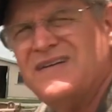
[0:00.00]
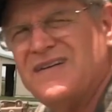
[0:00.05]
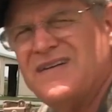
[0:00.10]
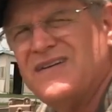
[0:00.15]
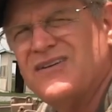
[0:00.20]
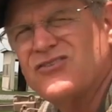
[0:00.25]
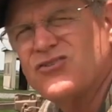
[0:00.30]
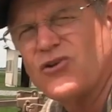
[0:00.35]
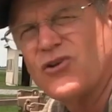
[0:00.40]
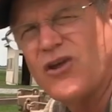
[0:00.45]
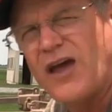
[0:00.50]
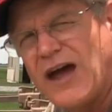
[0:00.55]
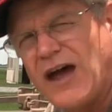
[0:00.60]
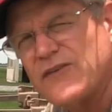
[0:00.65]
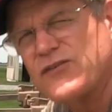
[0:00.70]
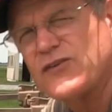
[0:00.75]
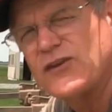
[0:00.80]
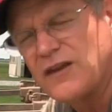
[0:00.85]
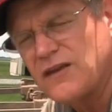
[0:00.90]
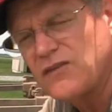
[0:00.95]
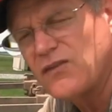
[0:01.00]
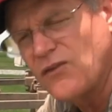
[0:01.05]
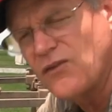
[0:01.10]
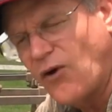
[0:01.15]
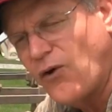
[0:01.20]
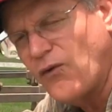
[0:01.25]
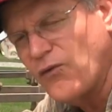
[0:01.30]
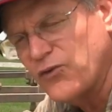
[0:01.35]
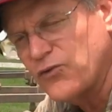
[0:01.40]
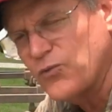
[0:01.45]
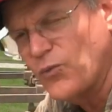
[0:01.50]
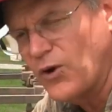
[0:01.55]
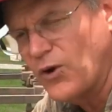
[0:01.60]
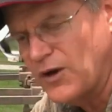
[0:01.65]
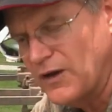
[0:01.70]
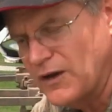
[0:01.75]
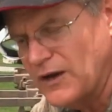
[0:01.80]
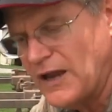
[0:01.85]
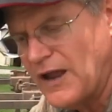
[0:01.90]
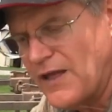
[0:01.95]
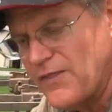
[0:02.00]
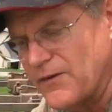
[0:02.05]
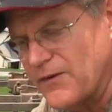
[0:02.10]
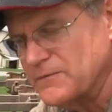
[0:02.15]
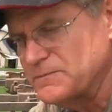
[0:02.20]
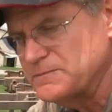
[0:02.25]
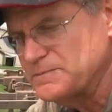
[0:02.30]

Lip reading: So you have to get all this working together.